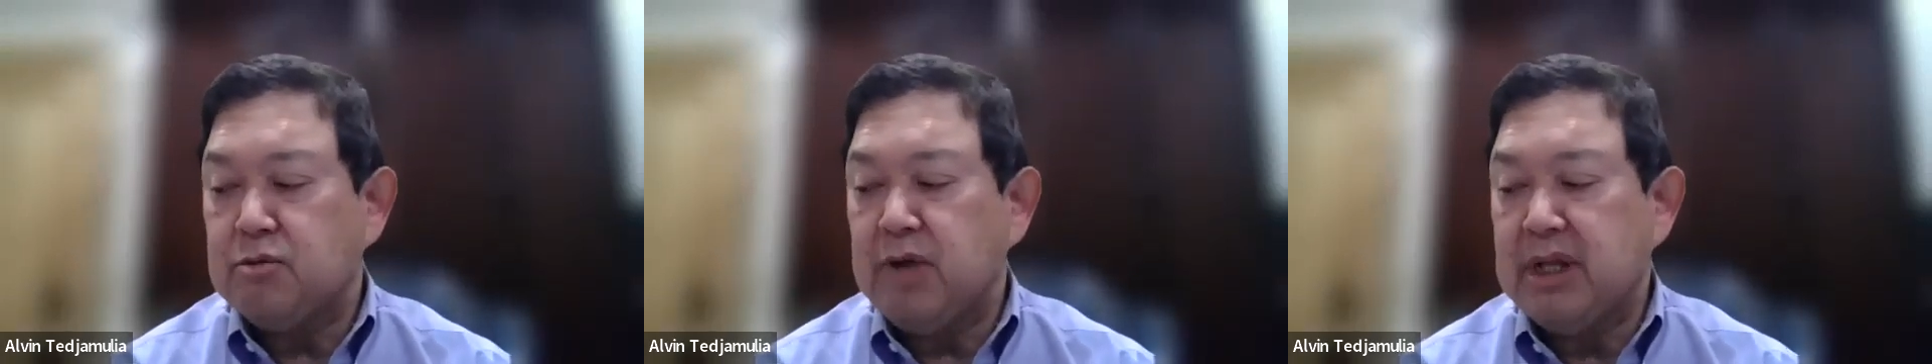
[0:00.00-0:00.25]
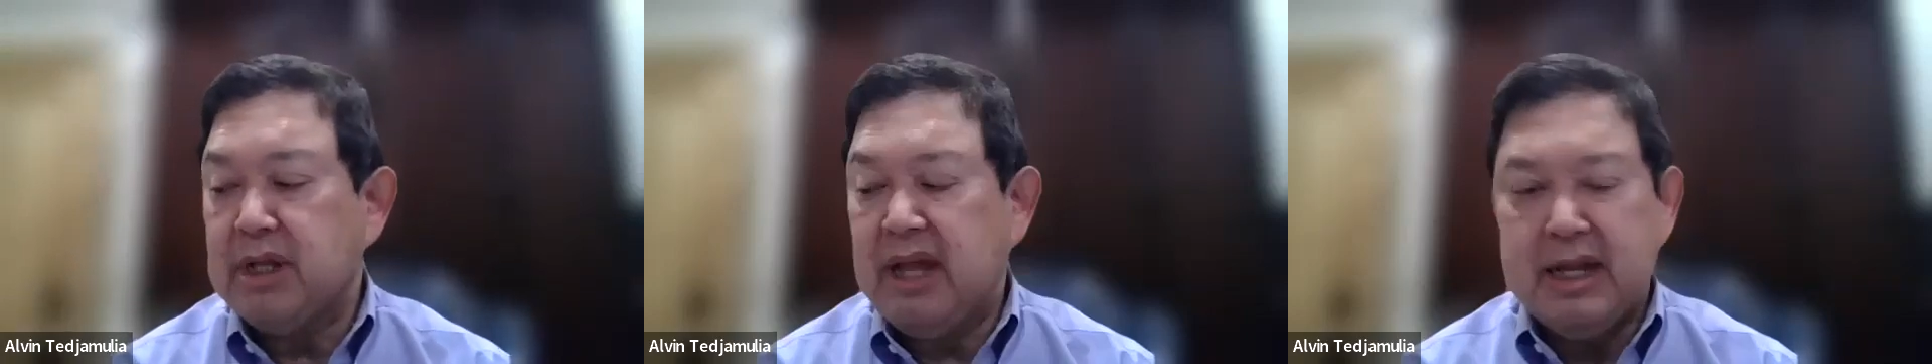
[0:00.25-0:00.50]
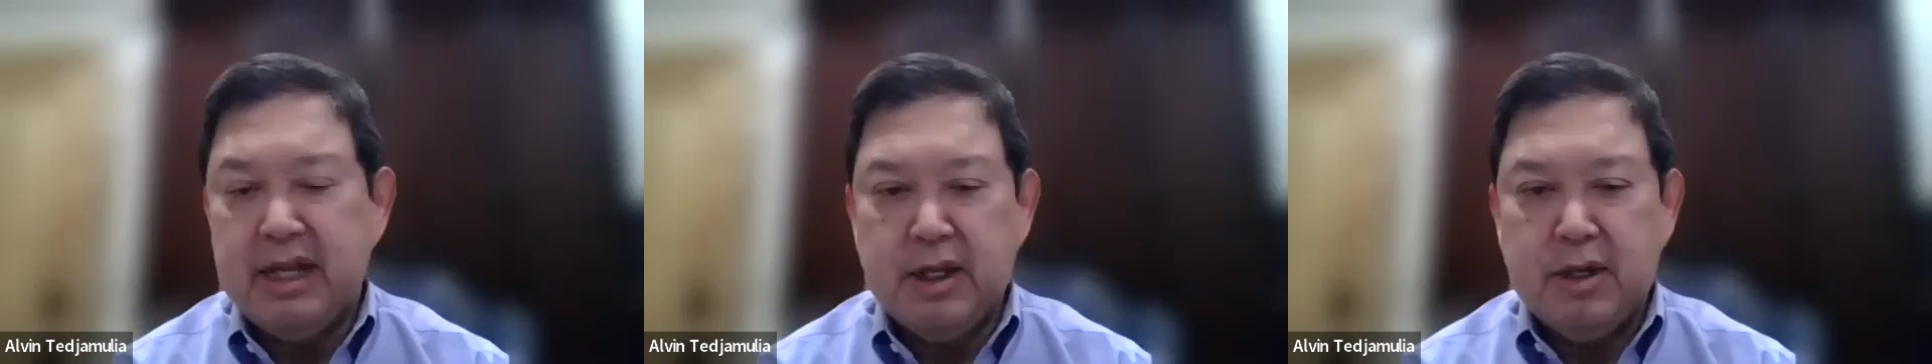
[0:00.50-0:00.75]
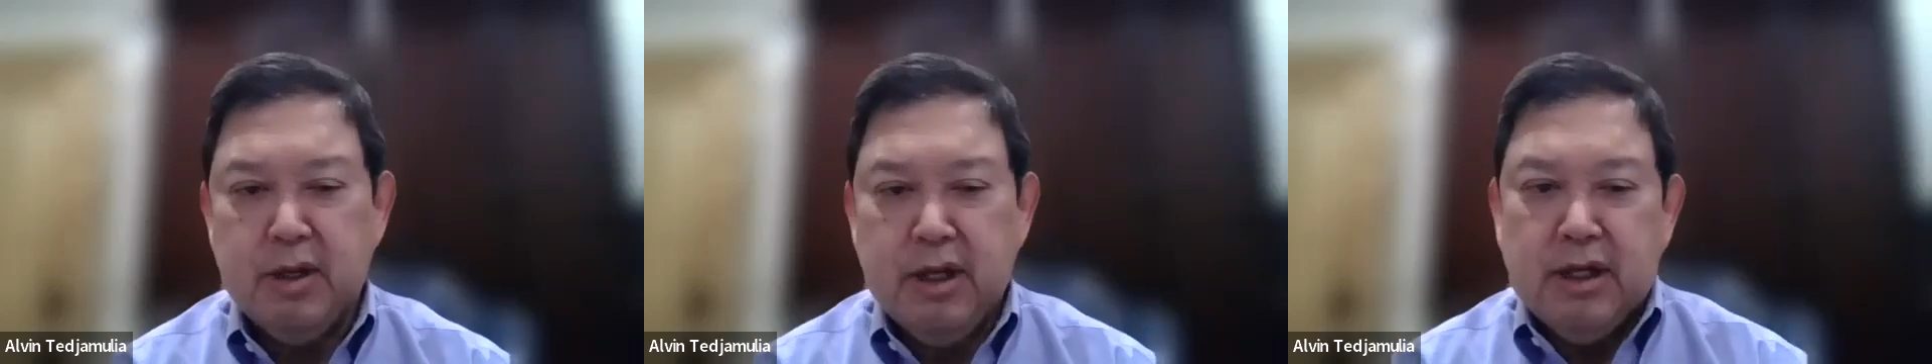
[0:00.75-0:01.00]

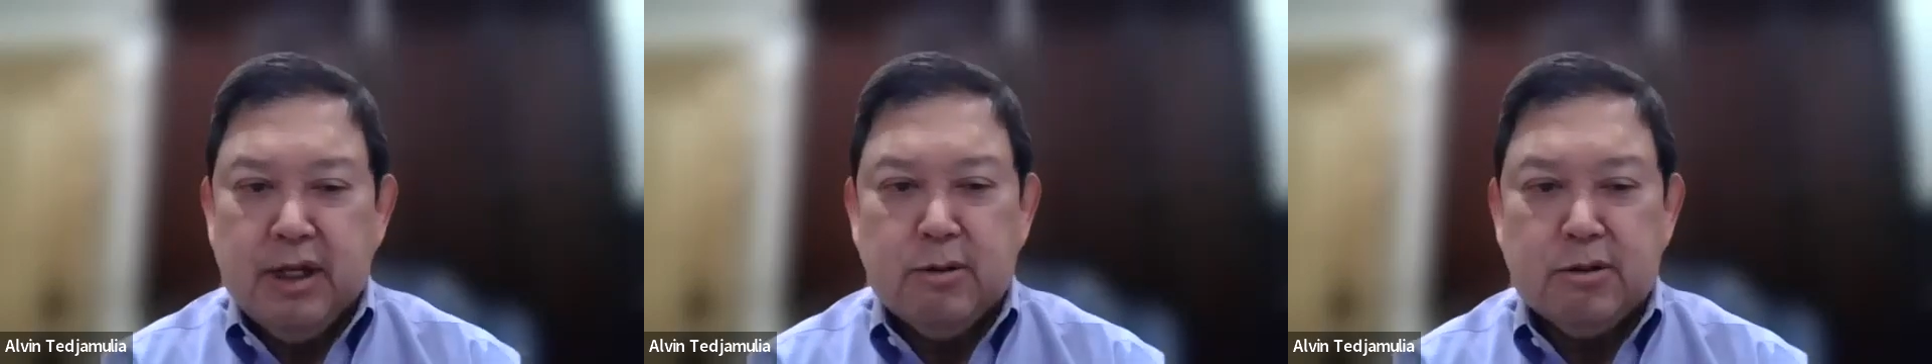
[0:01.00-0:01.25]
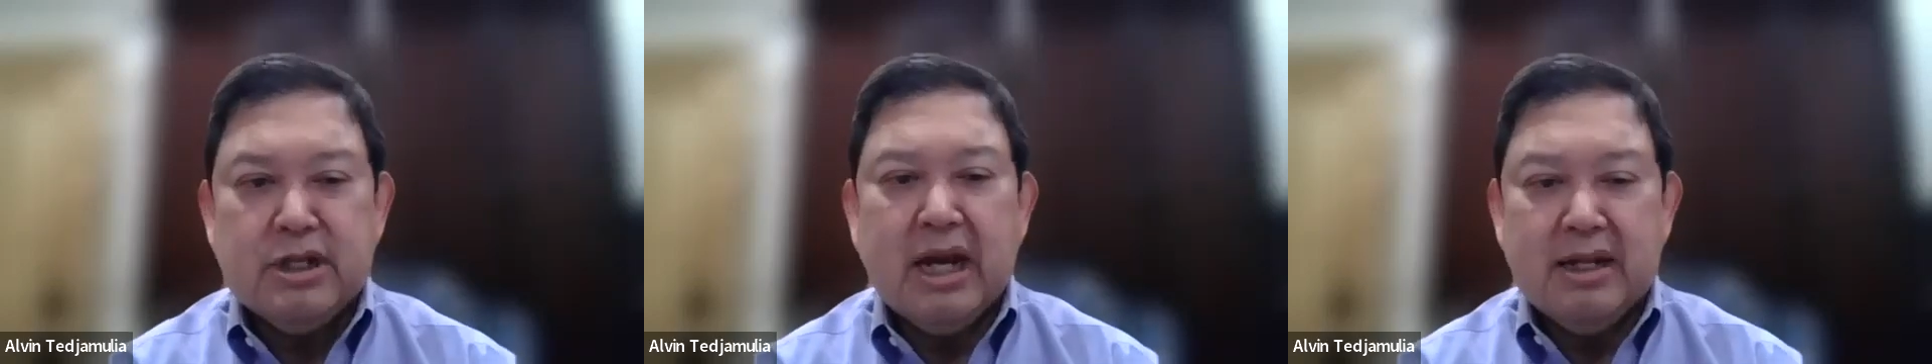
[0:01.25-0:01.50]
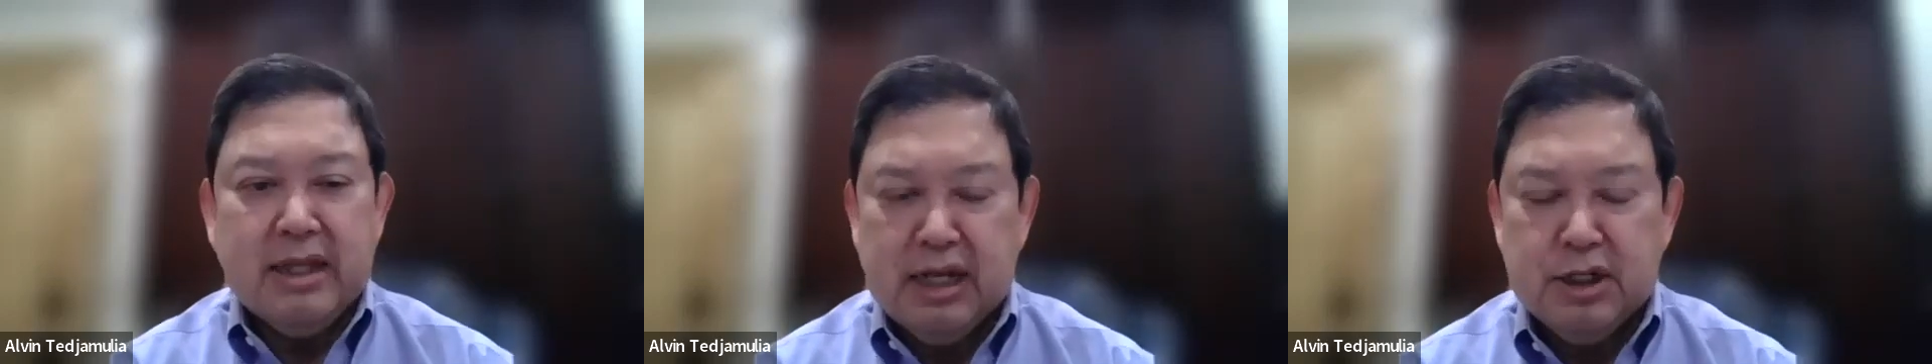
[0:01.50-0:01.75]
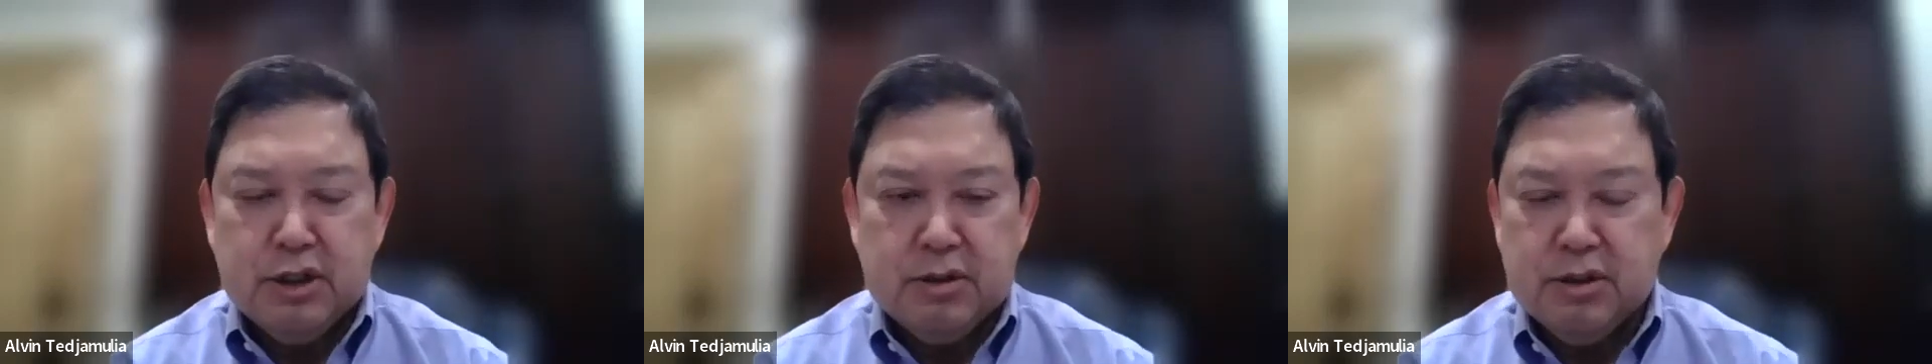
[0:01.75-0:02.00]
redlining,
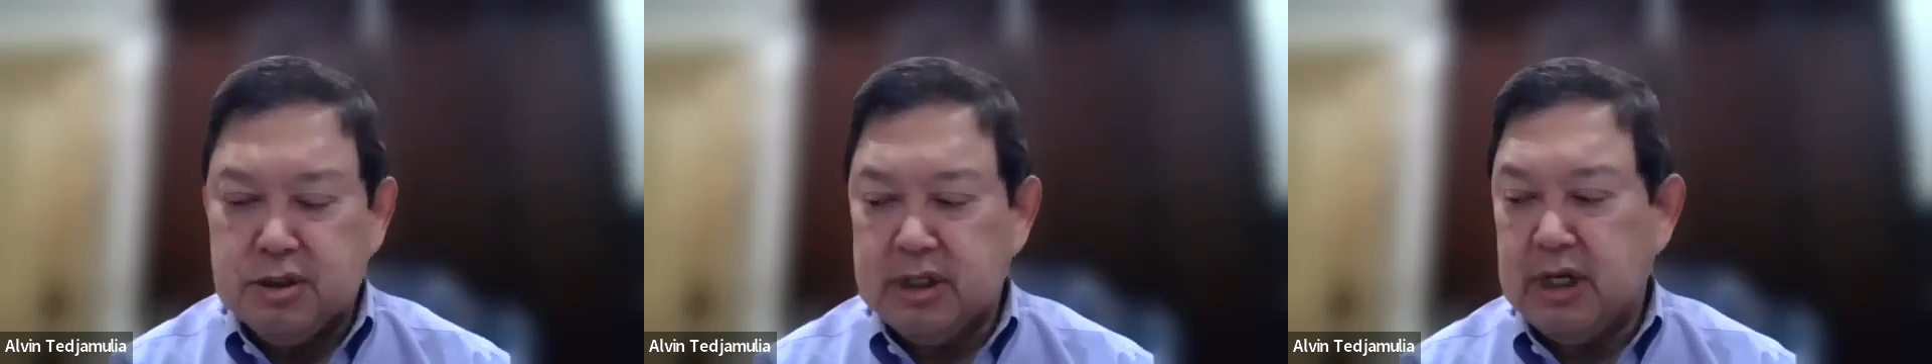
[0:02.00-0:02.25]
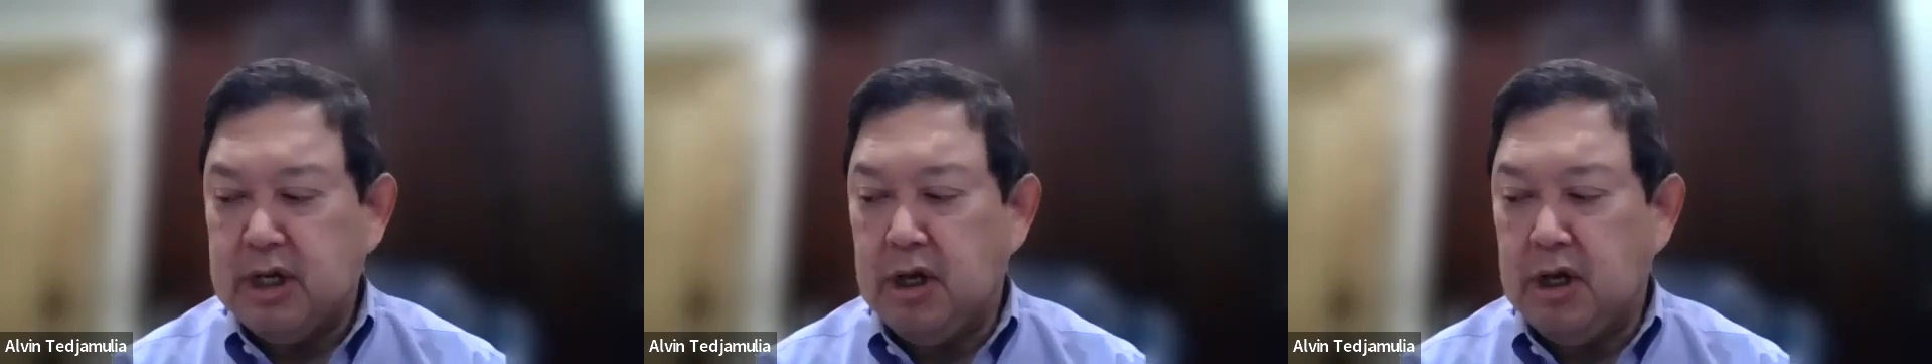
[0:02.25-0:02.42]
citations,